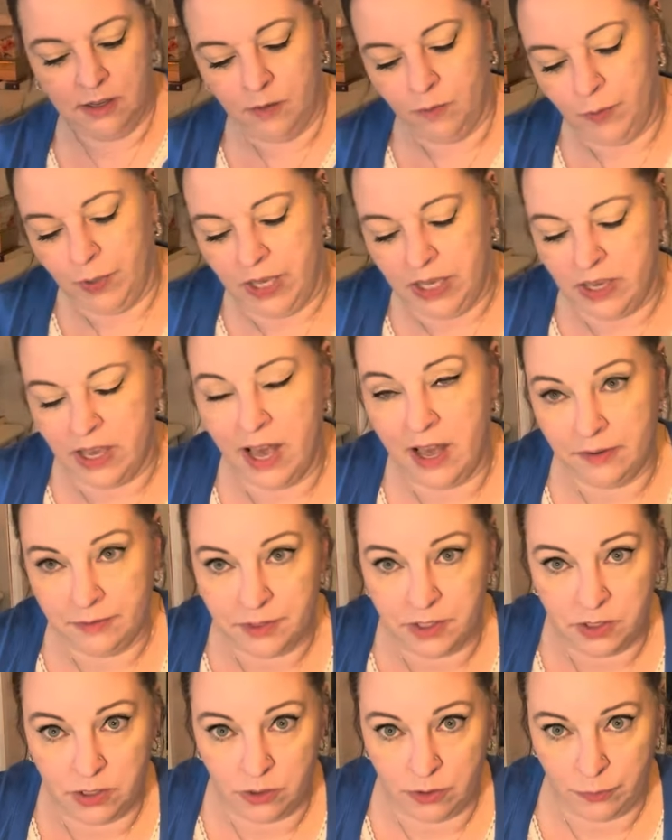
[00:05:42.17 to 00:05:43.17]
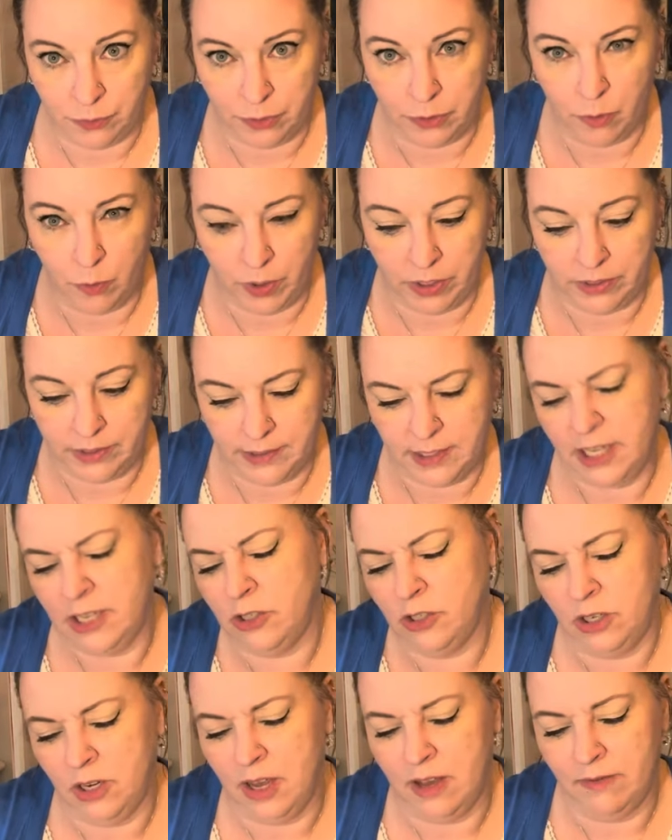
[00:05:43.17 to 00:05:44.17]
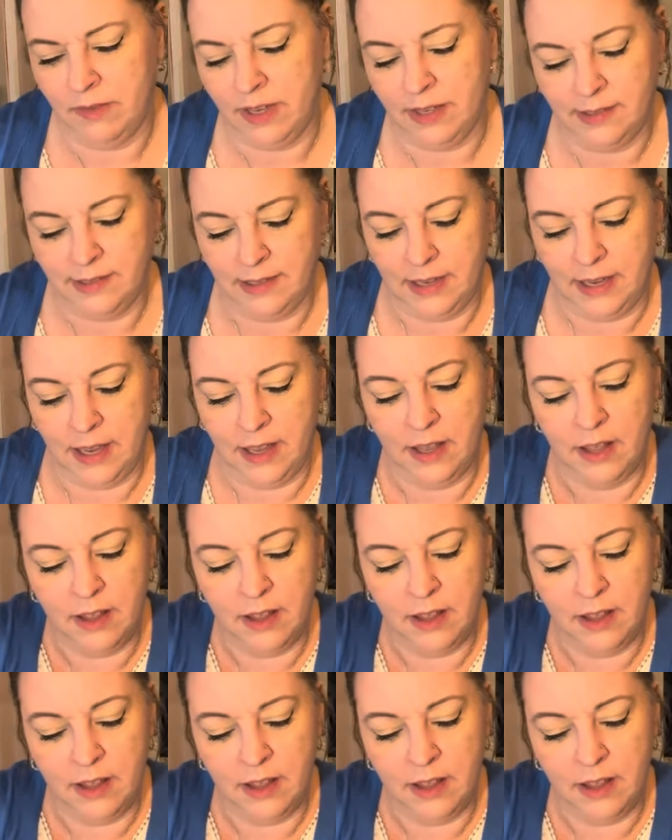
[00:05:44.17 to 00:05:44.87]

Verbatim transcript: But you have to do it from the workstation, obviously.